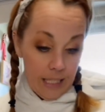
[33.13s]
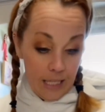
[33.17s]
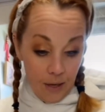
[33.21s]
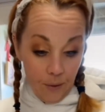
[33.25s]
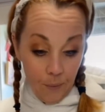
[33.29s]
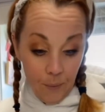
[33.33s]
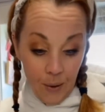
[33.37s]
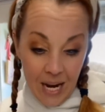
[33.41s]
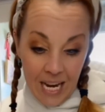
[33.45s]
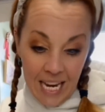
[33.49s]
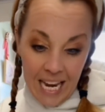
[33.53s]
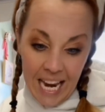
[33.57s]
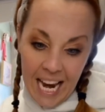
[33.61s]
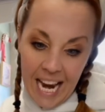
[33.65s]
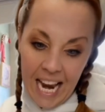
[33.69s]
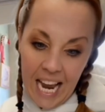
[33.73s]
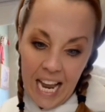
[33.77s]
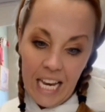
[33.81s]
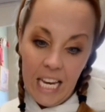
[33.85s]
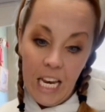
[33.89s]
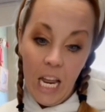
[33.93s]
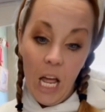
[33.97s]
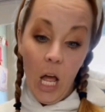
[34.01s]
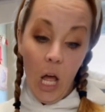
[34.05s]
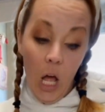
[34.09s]
We
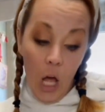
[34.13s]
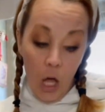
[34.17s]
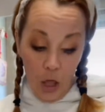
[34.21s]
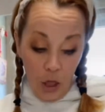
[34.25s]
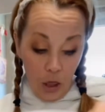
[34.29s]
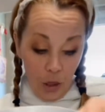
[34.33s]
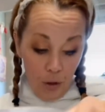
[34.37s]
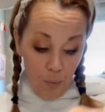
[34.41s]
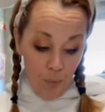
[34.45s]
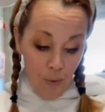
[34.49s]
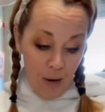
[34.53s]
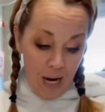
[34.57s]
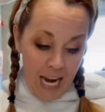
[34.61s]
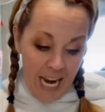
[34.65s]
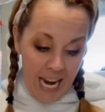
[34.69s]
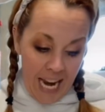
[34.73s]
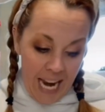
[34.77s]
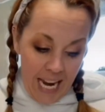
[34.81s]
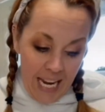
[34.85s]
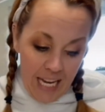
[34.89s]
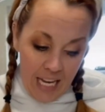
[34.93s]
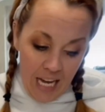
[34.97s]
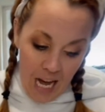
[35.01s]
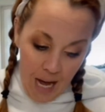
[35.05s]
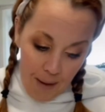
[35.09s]
need
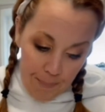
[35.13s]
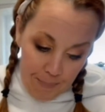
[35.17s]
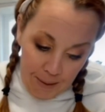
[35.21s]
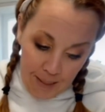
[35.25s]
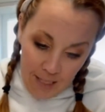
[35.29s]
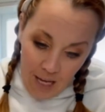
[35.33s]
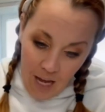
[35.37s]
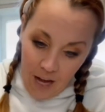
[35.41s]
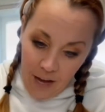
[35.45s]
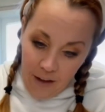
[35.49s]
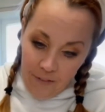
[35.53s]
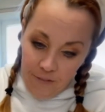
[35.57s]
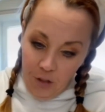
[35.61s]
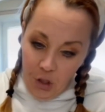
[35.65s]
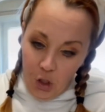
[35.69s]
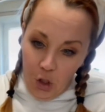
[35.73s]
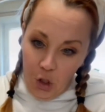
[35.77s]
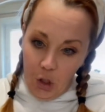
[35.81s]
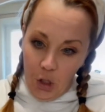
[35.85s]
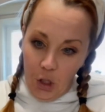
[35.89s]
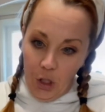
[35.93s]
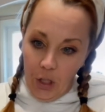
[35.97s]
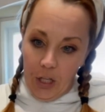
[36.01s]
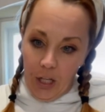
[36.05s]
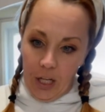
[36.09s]
3 cups of
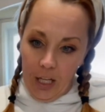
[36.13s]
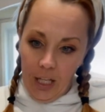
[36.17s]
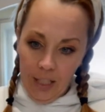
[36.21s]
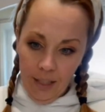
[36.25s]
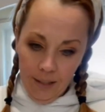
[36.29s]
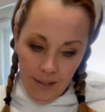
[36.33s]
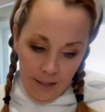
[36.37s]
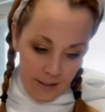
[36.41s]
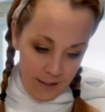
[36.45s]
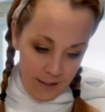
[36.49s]
sugar,